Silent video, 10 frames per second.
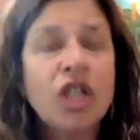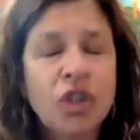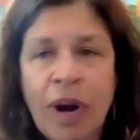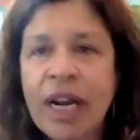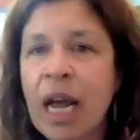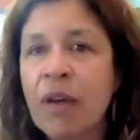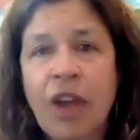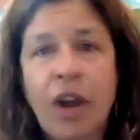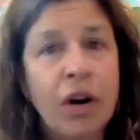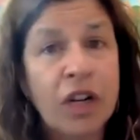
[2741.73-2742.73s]
Because right now
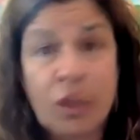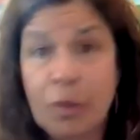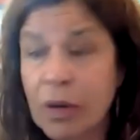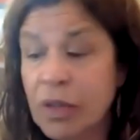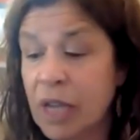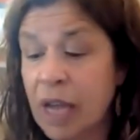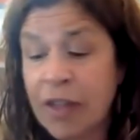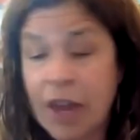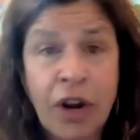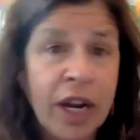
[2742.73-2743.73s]
they are exposed
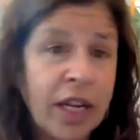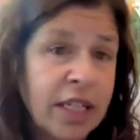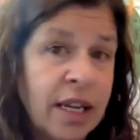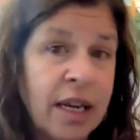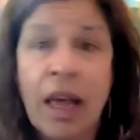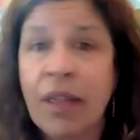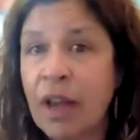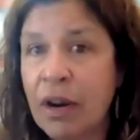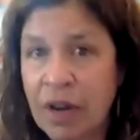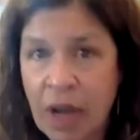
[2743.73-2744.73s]
and they are getting sick and
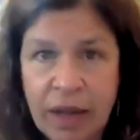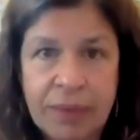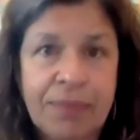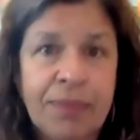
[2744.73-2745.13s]
they are dying.